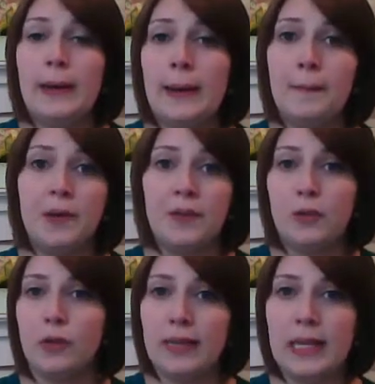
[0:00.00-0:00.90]
but if
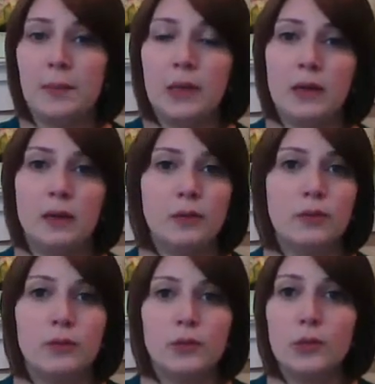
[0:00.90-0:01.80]
you're only keeping
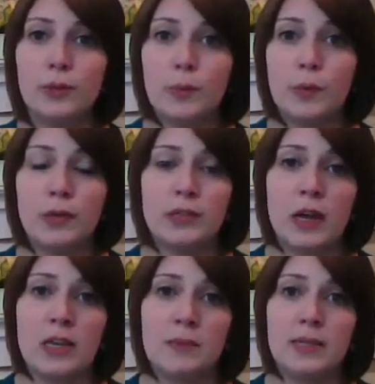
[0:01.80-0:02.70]
super important
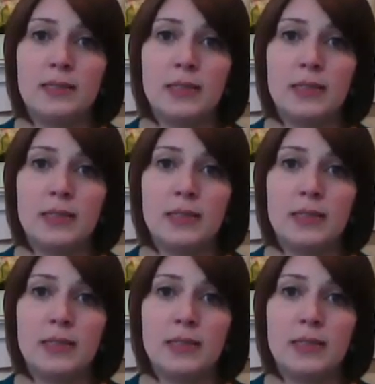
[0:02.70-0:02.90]
documents,